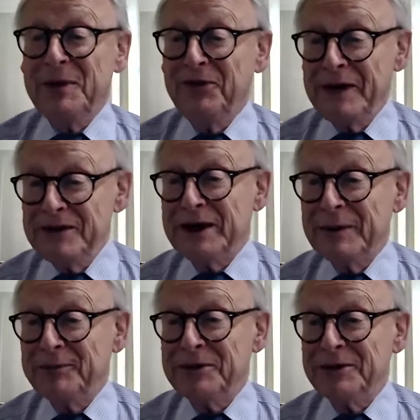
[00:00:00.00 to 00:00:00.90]
we face
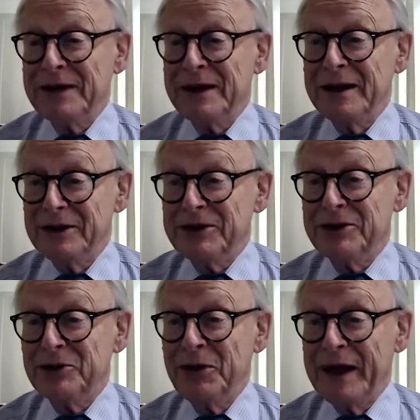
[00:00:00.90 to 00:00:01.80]
up to the
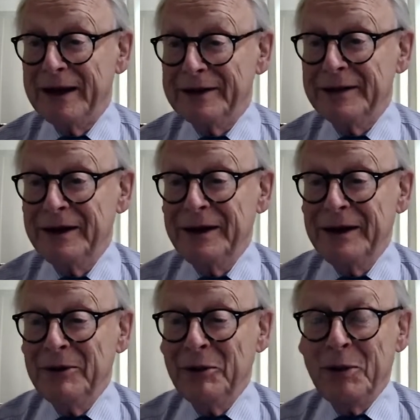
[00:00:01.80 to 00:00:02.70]
issue that
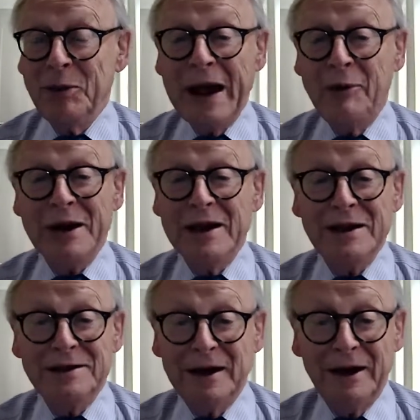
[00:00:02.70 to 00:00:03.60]
how we
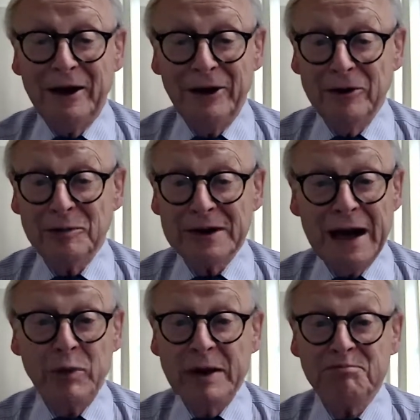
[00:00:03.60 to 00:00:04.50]
heat our homes,
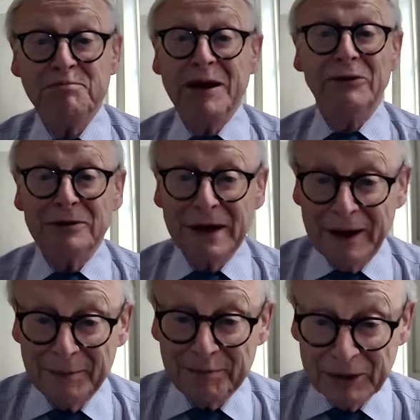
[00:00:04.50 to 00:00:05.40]
how we build
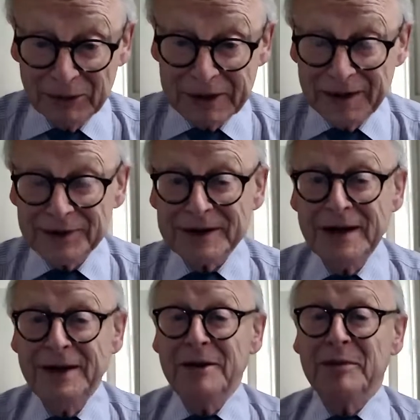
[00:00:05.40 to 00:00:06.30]
our buildings,
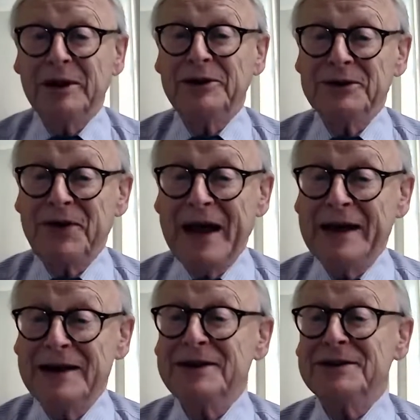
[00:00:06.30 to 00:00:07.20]
because
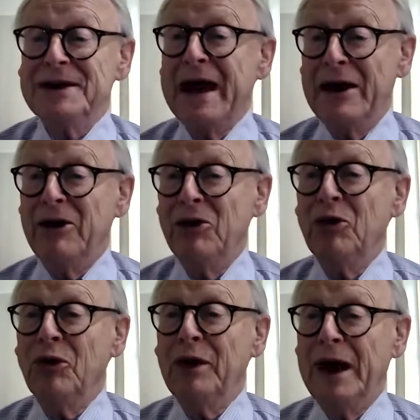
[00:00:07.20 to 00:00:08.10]
that is
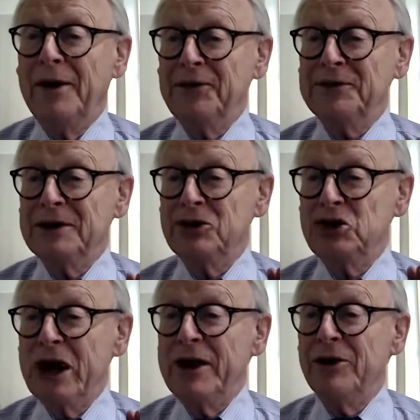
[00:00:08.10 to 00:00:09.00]
now, after
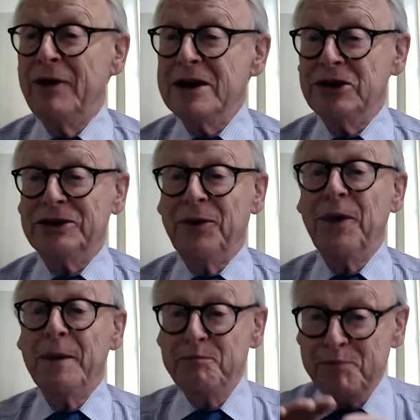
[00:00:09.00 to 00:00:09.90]

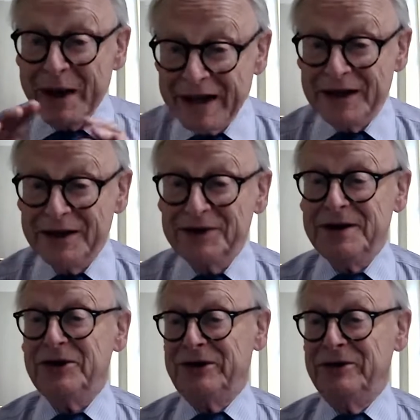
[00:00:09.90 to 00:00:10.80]
generation, the biggest
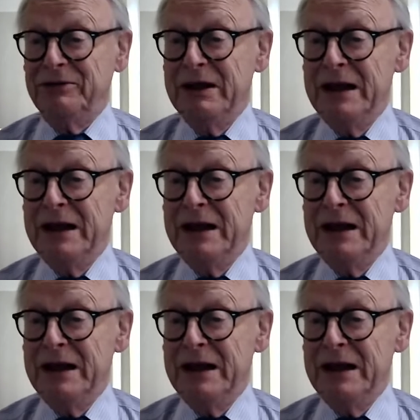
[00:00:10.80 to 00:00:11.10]
issue.